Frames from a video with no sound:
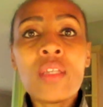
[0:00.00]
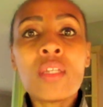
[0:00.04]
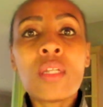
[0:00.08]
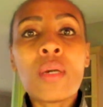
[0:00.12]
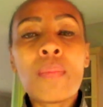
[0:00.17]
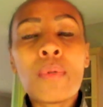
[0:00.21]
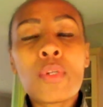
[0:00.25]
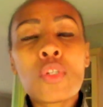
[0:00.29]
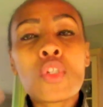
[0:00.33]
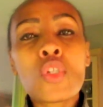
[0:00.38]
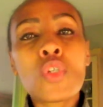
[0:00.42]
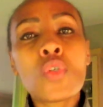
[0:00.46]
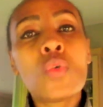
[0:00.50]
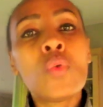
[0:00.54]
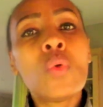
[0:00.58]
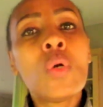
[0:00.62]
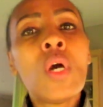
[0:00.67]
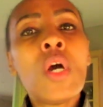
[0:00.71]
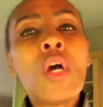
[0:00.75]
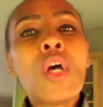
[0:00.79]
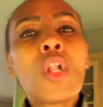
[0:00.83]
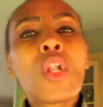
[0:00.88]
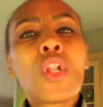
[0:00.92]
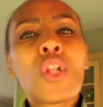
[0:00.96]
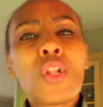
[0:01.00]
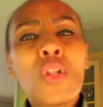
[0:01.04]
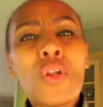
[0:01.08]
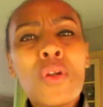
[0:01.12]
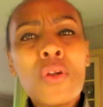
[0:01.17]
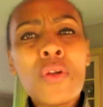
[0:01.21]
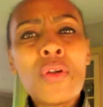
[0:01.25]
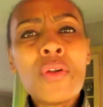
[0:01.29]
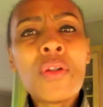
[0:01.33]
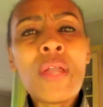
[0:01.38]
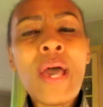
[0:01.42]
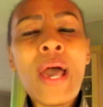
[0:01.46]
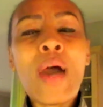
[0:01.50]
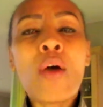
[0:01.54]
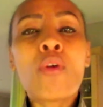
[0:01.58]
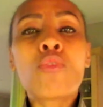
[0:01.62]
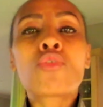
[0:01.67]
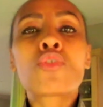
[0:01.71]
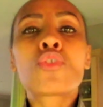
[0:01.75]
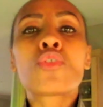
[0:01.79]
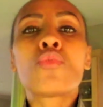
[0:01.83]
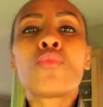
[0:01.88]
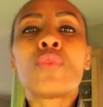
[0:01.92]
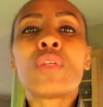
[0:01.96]
Number two, learn how
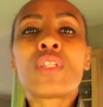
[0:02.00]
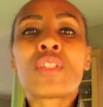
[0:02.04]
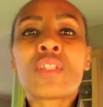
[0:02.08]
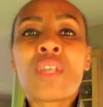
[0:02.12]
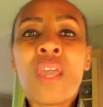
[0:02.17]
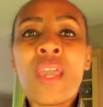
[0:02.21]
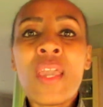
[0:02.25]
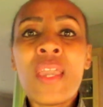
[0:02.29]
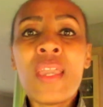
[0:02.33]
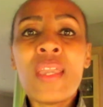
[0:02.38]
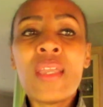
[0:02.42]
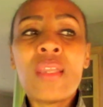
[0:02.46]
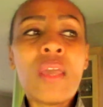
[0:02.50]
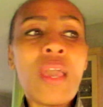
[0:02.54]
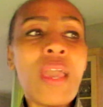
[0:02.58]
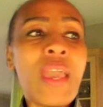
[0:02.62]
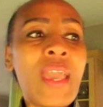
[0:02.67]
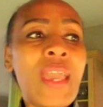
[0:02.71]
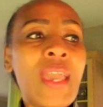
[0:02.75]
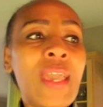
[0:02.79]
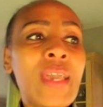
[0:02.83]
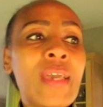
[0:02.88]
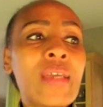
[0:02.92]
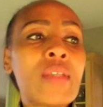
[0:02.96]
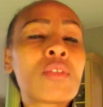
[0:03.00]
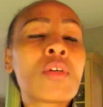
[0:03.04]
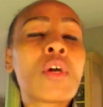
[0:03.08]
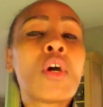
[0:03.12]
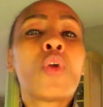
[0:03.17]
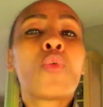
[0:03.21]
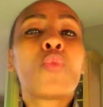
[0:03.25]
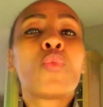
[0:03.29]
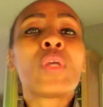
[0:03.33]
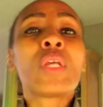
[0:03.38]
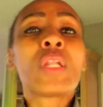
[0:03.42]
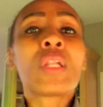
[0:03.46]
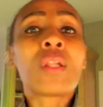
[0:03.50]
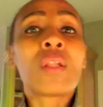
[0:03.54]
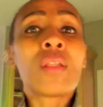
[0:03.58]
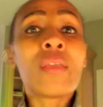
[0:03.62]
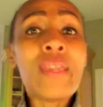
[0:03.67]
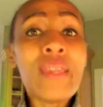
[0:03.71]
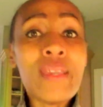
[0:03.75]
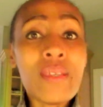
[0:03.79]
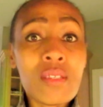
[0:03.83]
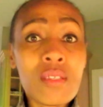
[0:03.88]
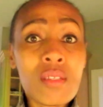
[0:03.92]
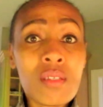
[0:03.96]
to retain and
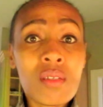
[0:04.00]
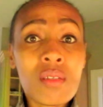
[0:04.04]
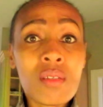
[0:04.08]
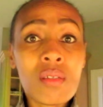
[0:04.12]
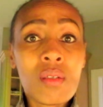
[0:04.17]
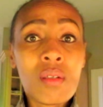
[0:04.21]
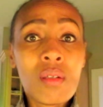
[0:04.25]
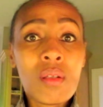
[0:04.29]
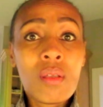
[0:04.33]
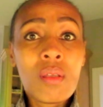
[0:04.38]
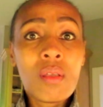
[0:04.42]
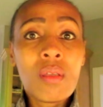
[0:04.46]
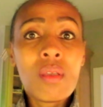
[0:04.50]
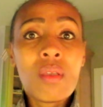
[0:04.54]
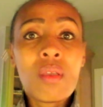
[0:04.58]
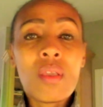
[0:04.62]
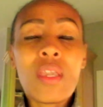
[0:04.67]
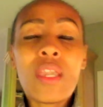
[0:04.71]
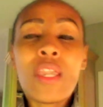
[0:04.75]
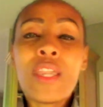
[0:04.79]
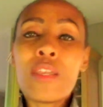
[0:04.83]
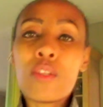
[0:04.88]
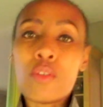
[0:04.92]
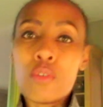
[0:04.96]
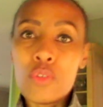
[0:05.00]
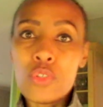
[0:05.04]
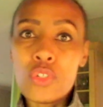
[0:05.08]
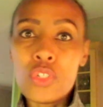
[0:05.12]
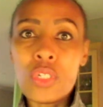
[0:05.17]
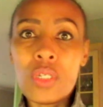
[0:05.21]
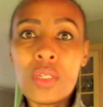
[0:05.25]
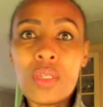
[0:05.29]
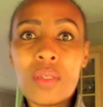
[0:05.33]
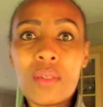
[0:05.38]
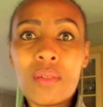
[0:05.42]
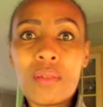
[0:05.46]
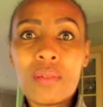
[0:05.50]
release energy.